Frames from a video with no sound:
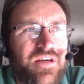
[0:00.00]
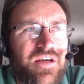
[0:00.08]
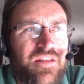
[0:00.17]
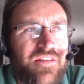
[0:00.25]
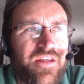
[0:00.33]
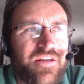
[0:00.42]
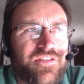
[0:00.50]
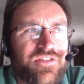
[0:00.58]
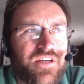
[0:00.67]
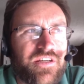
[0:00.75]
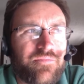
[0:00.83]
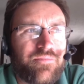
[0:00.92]
that is
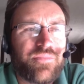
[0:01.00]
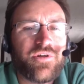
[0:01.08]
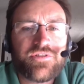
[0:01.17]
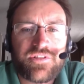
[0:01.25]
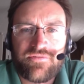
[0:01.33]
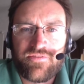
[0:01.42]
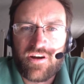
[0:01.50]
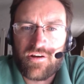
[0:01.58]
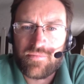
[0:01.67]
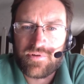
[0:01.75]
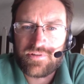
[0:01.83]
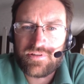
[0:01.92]
a built
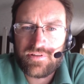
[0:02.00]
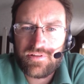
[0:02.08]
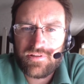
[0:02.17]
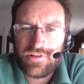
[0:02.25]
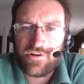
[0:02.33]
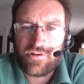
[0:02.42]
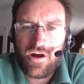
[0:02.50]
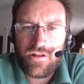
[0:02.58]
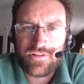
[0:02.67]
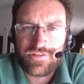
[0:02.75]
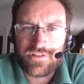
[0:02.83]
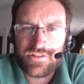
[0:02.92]
environment, the
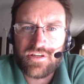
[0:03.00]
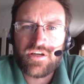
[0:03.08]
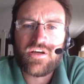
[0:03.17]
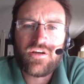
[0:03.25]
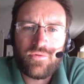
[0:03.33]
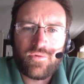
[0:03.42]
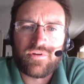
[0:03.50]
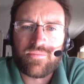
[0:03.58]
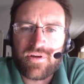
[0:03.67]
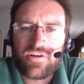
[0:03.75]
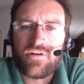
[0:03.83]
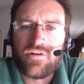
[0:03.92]
arcology, what you
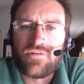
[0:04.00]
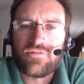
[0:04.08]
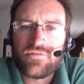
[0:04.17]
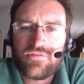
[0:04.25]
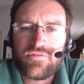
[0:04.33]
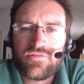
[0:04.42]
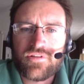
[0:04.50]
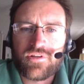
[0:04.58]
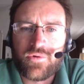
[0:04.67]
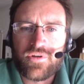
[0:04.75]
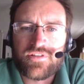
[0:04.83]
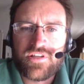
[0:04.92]
might call the
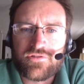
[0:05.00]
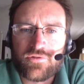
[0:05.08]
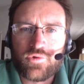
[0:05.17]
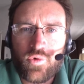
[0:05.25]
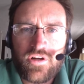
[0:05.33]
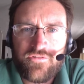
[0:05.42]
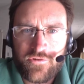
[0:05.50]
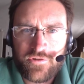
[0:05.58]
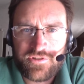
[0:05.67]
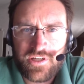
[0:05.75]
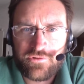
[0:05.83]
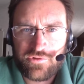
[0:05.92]
quintessential 21st
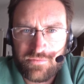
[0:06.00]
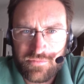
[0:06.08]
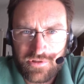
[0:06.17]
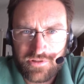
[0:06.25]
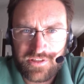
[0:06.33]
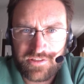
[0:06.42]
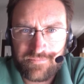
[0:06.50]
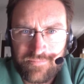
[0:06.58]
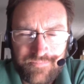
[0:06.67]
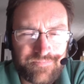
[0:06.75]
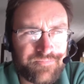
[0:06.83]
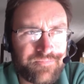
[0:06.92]
century building,
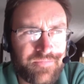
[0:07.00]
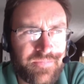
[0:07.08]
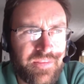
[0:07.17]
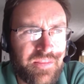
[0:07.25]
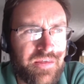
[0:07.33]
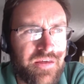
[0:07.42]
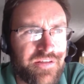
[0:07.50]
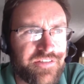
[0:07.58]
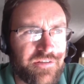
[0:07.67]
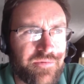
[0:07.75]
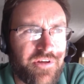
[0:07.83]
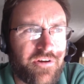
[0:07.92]
is going
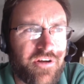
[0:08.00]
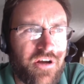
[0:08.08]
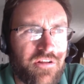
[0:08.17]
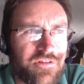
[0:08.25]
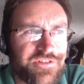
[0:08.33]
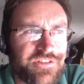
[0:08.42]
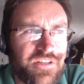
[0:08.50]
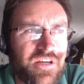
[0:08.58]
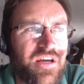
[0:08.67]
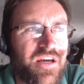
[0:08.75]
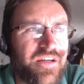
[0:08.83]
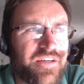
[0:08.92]
to be the arcology.
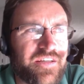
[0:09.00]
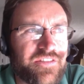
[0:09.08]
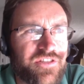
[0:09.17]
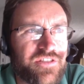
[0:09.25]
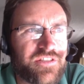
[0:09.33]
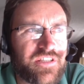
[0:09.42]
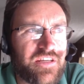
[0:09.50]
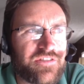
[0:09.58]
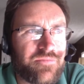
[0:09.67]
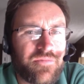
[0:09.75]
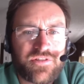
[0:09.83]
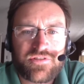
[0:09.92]
Again, just in case you
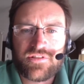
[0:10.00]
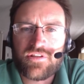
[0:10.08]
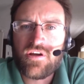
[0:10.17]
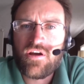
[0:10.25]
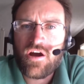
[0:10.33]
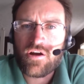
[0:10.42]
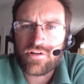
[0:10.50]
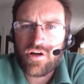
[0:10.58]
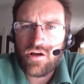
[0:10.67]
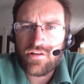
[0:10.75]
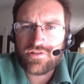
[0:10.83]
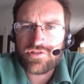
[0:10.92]
missed it,
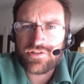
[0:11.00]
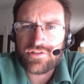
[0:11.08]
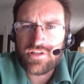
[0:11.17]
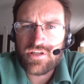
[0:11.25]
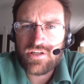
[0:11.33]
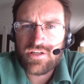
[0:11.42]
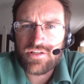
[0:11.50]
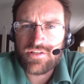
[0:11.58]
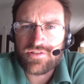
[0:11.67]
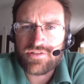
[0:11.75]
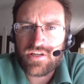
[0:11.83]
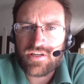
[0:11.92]
arcology
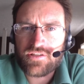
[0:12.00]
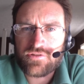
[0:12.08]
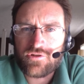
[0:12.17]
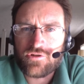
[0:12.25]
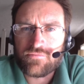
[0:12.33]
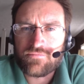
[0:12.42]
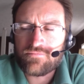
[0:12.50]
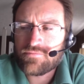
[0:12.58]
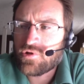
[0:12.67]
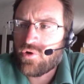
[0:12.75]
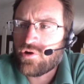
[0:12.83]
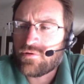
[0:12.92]
is a term
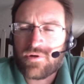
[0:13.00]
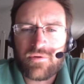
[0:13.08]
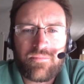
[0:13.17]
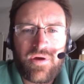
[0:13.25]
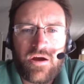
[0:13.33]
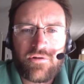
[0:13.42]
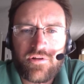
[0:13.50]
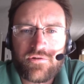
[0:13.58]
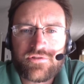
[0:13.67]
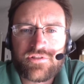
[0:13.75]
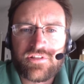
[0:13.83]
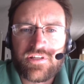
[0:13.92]
coined by Paolo
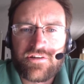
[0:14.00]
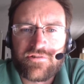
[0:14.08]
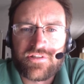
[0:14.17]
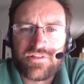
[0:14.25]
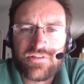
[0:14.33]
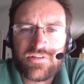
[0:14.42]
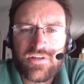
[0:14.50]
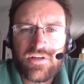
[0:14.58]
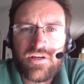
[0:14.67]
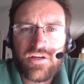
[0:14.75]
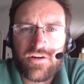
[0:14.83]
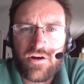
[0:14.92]
Soleri,
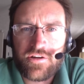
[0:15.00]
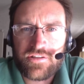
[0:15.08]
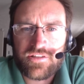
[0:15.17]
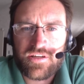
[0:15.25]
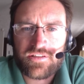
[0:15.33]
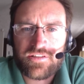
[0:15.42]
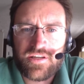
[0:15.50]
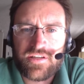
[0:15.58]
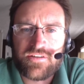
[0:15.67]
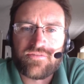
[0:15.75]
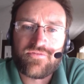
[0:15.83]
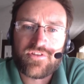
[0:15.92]
an architect and
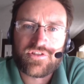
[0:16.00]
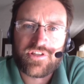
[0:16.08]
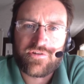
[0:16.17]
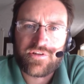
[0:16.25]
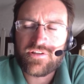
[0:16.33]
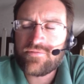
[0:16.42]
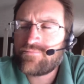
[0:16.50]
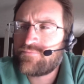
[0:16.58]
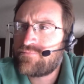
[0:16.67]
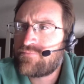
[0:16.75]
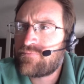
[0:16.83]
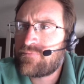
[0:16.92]
a visionary,
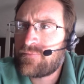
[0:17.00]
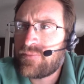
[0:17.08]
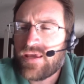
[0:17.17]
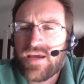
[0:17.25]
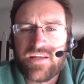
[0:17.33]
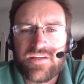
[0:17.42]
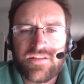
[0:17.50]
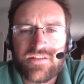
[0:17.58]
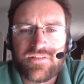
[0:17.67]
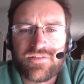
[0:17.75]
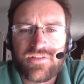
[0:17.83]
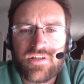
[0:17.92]
and it
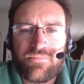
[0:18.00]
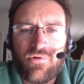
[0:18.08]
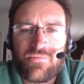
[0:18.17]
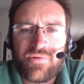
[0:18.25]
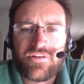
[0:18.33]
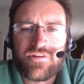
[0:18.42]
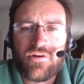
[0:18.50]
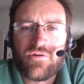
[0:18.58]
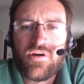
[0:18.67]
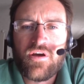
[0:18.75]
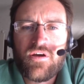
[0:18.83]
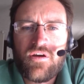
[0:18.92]
is a portmanteau
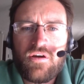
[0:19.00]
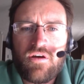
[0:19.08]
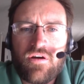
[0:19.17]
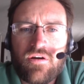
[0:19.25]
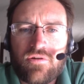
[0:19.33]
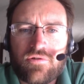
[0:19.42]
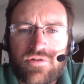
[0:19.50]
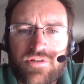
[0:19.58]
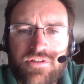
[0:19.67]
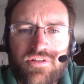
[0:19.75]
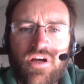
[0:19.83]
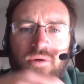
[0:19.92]
or a
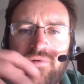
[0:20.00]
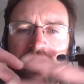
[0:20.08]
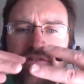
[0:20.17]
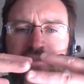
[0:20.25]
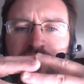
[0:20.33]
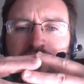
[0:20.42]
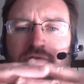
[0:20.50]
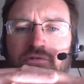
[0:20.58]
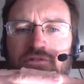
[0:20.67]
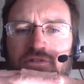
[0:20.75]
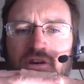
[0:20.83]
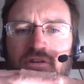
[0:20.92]
combination of
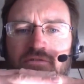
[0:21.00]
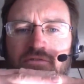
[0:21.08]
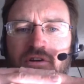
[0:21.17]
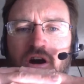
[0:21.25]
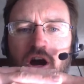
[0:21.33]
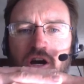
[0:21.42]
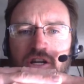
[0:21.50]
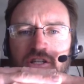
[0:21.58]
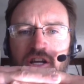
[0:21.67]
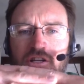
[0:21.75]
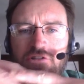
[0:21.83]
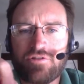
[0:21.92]
words of
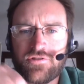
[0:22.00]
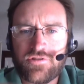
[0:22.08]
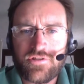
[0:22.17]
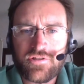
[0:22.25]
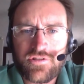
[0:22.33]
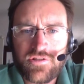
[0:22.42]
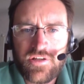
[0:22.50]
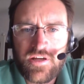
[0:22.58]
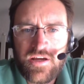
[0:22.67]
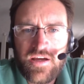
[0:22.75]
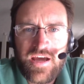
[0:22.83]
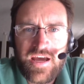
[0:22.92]
architecture
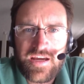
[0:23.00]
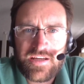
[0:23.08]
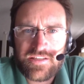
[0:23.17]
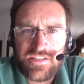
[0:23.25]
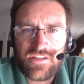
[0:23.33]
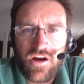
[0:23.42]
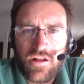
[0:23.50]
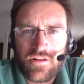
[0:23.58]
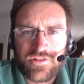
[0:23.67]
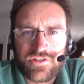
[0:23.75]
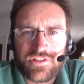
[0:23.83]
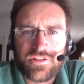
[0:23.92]
and
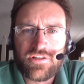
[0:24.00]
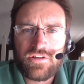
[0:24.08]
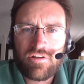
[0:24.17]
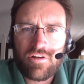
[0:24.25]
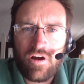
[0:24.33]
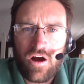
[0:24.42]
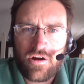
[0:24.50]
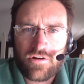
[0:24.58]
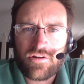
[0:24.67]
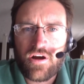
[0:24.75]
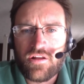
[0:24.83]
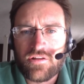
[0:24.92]
ecology,
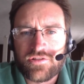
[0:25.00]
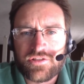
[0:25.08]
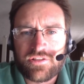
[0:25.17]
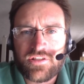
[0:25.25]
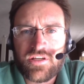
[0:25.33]
arcology.